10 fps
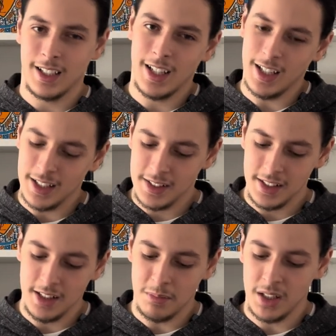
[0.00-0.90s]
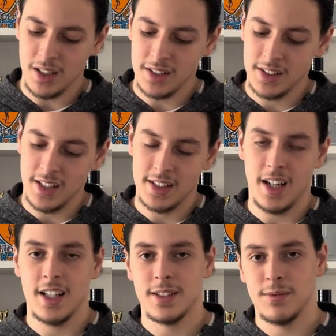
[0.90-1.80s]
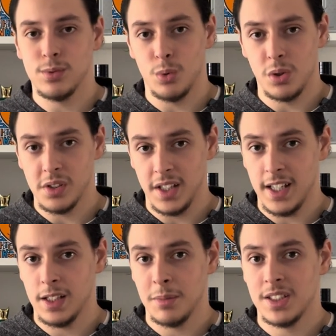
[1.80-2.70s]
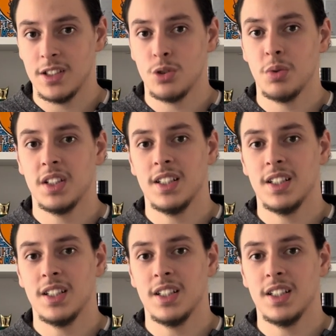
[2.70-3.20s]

kind of see it because yes, it has some floral elements into it.